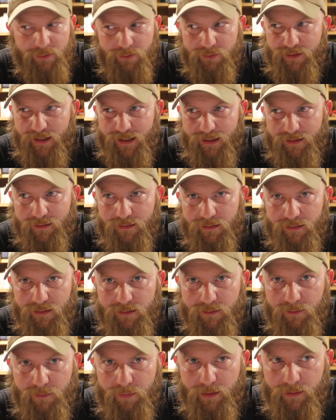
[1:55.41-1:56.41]
you stand a
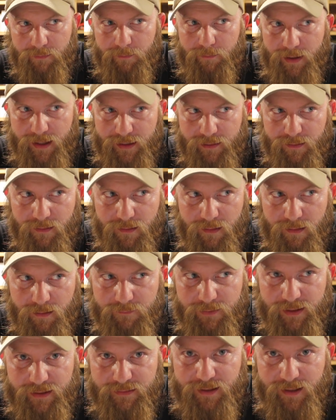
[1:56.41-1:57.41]
little bit better
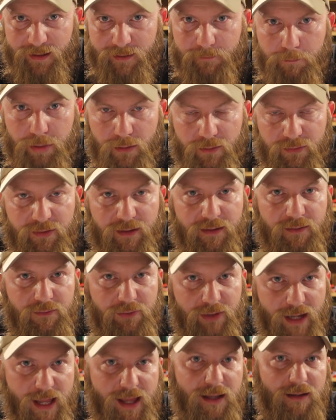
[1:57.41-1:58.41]
of a 10%
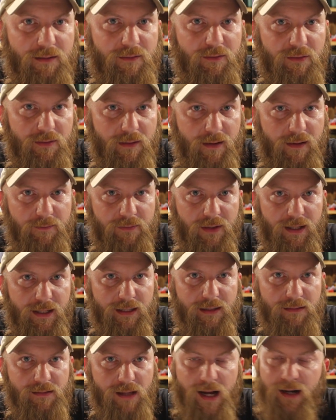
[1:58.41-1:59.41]
chance of
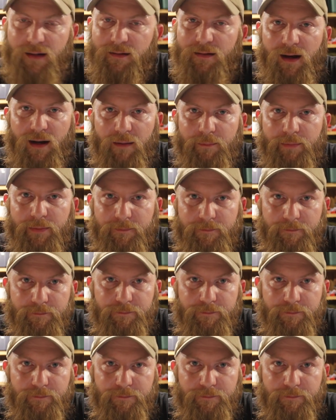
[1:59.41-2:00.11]
getting locked up